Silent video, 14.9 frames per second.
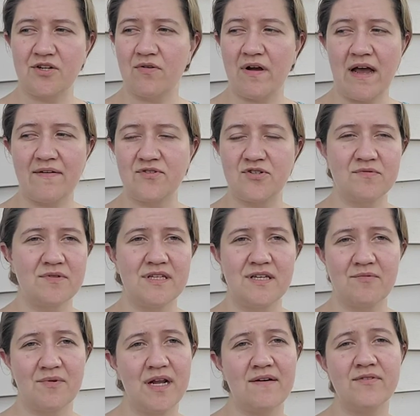craftually,
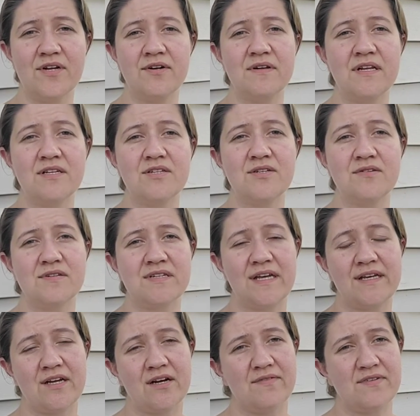whatever you need to do to
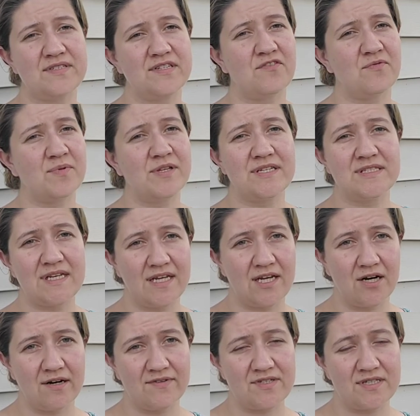take care of yourself, please take
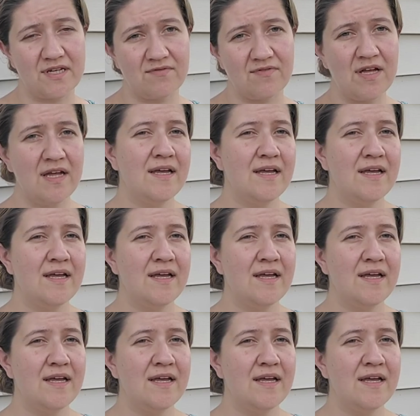care of yourself